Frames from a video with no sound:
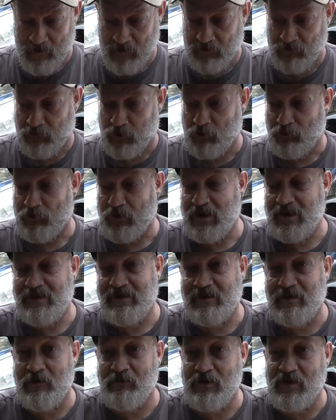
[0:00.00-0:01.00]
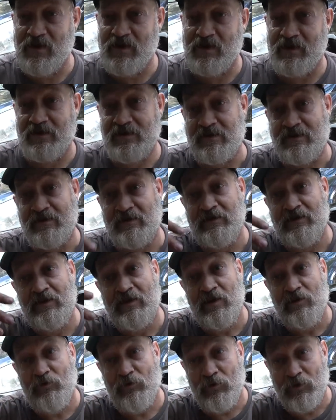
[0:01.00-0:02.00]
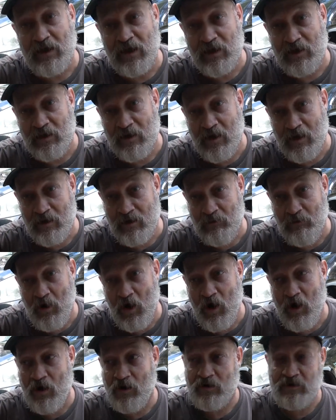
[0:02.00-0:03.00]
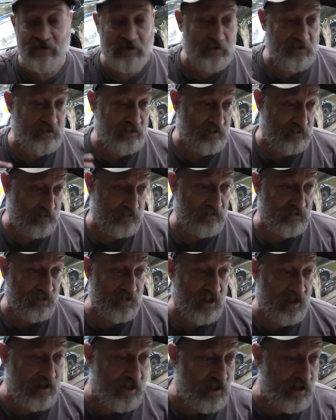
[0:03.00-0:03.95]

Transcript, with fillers: We'll read some of this. We'll get it out of the box and we'll try it